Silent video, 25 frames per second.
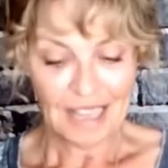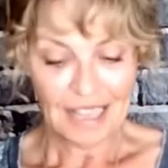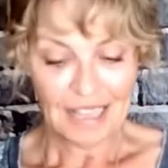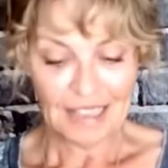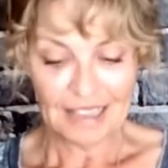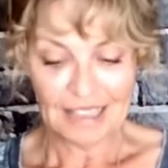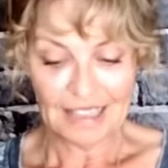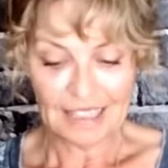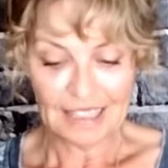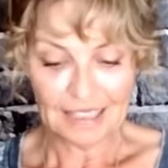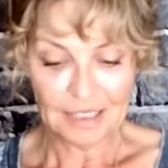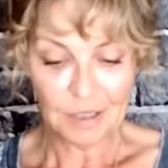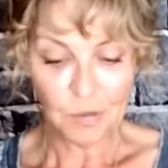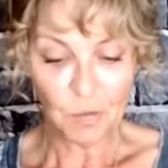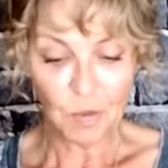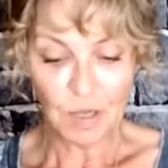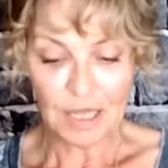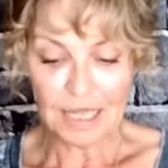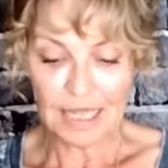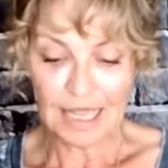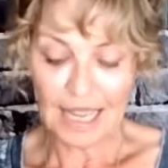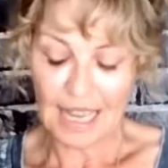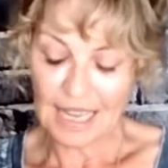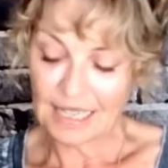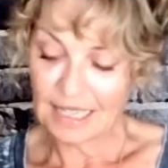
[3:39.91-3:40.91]
this
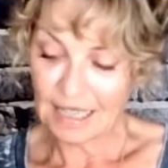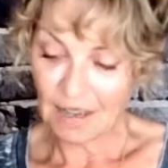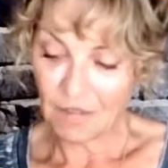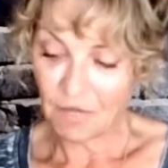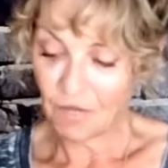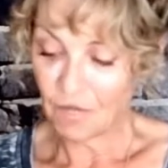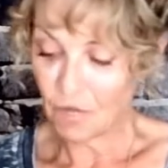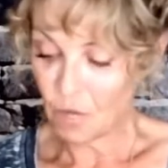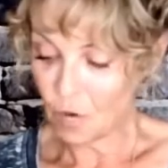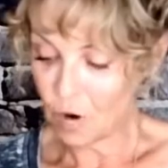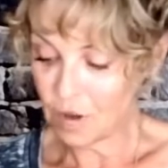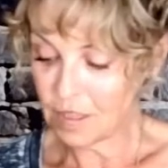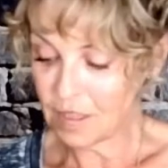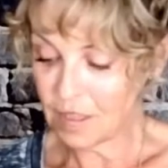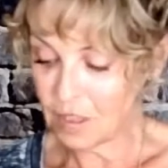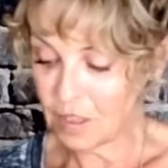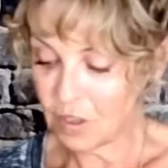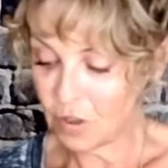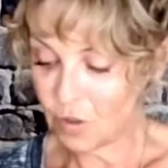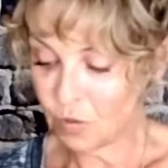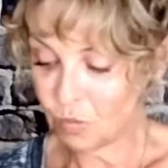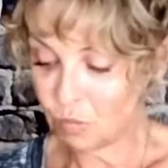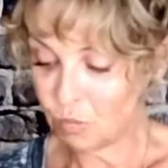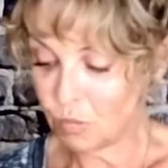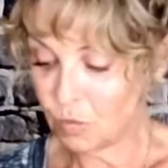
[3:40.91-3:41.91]
weekend and for the
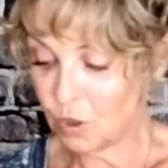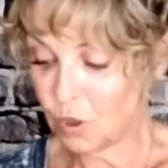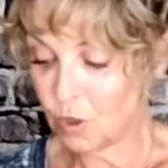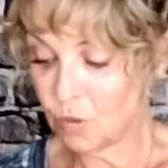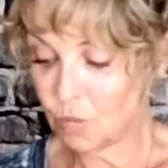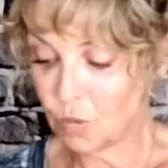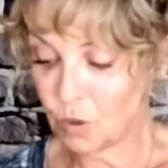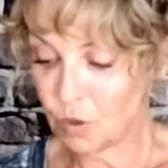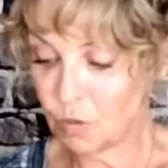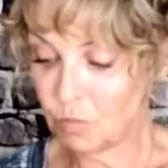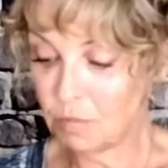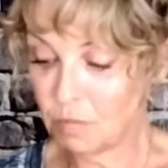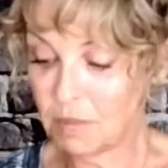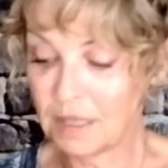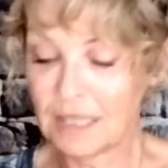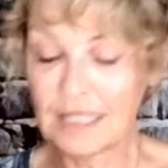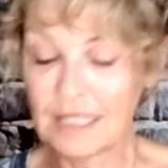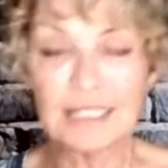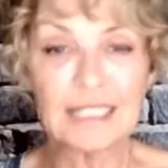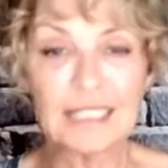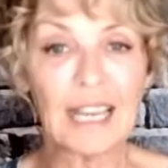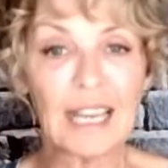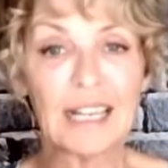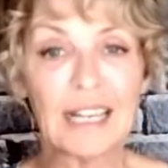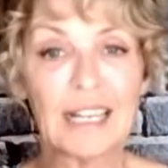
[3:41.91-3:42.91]
new moon, because
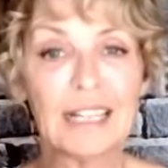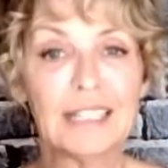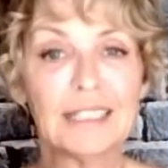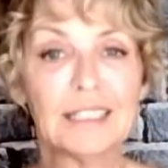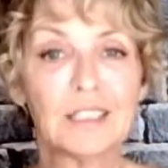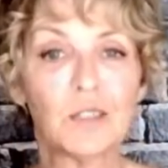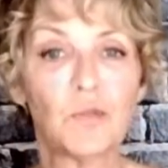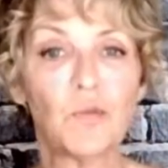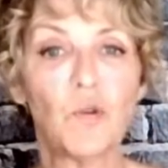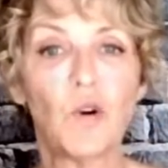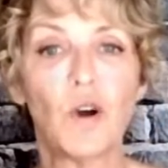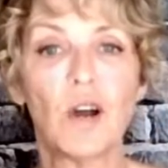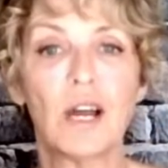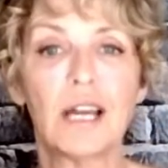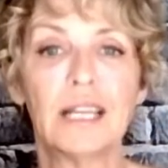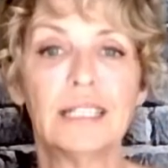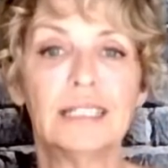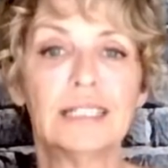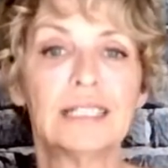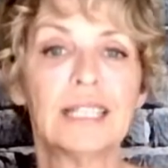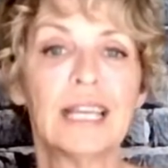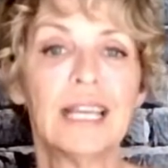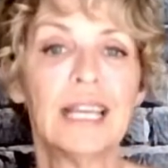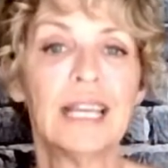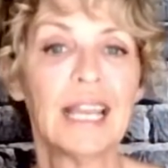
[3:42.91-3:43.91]
that Ace of
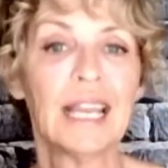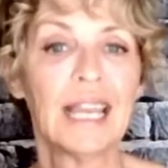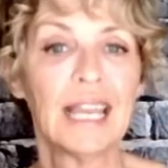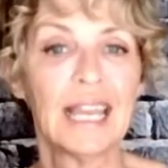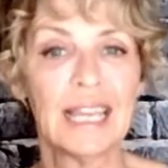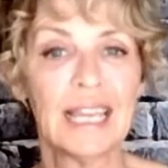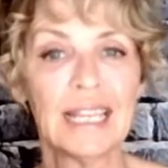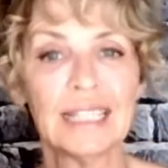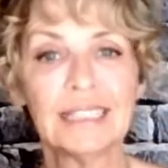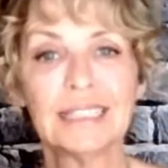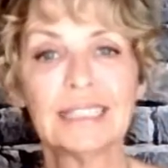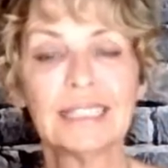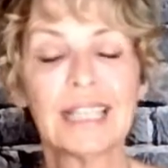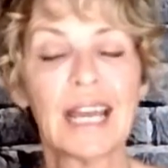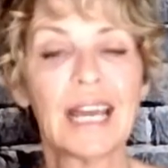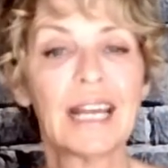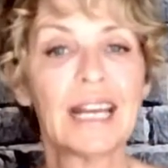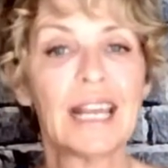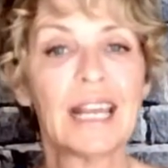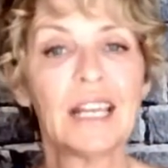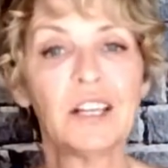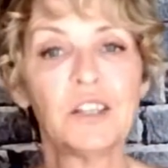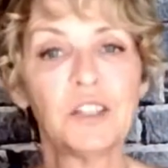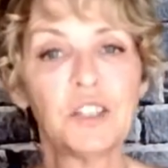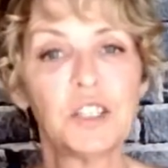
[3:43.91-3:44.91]
Wands is that
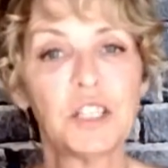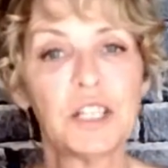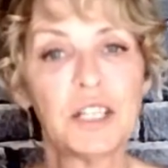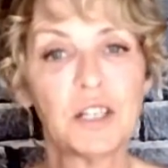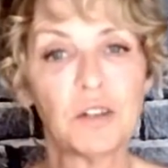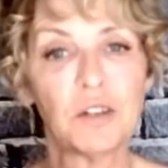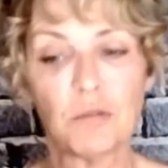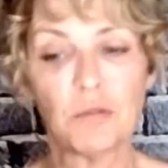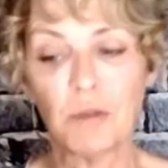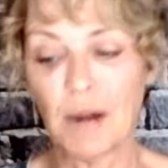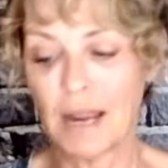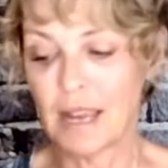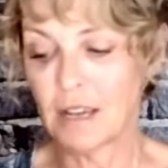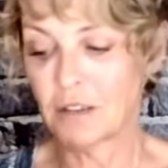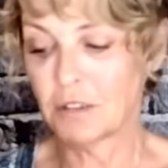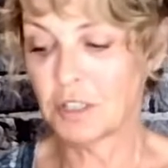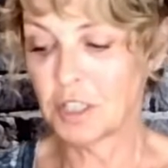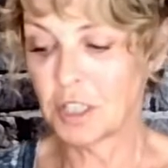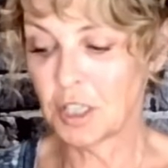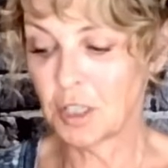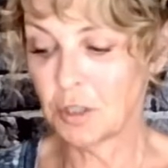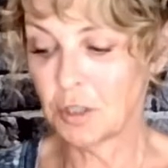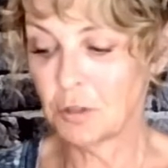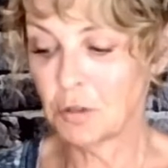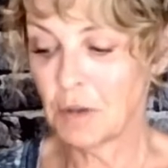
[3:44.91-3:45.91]
energy around
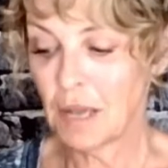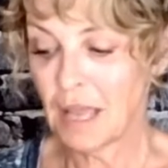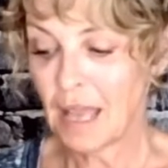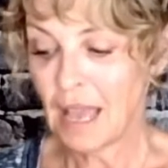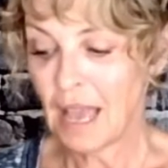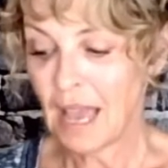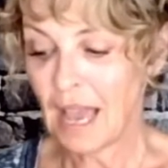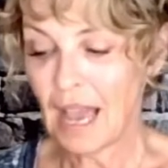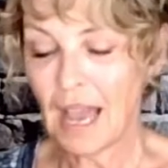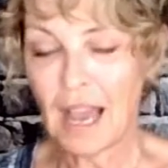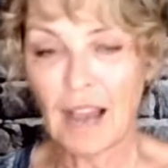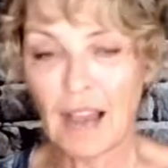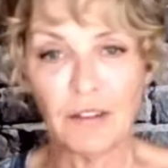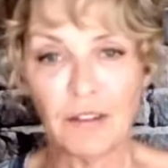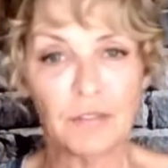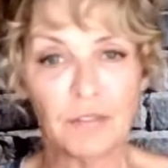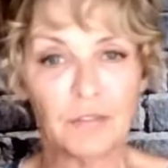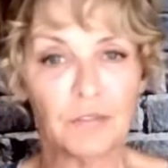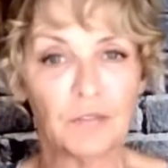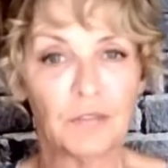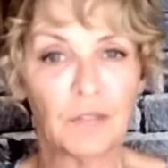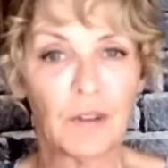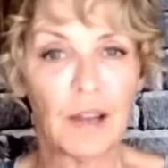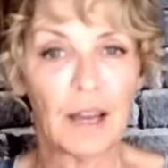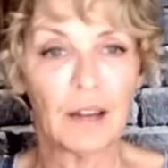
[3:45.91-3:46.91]
you
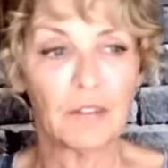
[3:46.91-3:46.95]
of